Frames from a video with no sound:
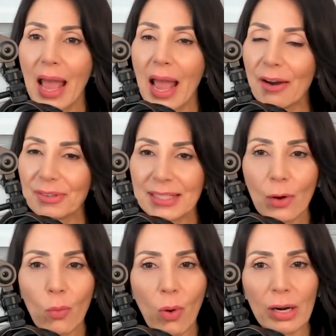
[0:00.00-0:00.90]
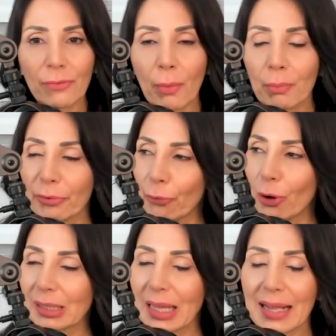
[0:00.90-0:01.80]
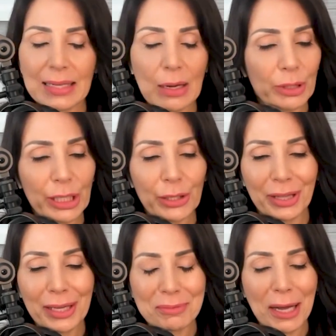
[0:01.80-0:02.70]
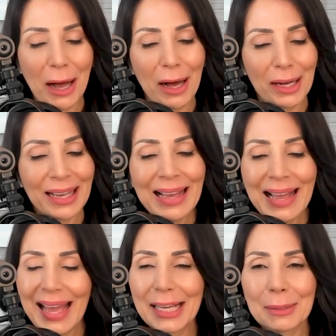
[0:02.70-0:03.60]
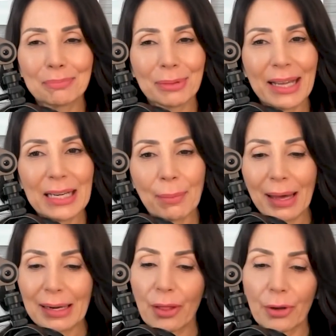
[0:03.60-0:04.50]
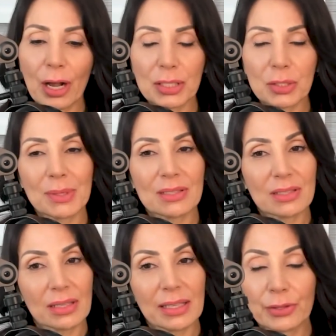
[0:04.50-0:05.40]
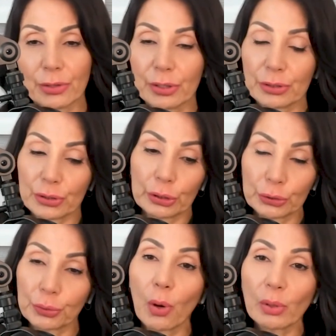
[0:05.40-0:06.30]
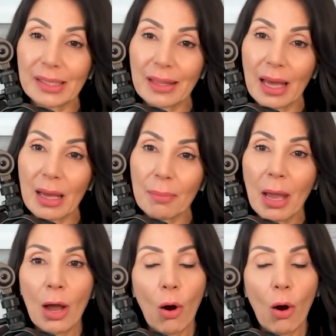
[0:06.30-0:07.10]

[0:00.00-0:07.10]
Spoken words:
Every single one of them, before class, I would hear them talk and complain about how their husbands either is controlling them,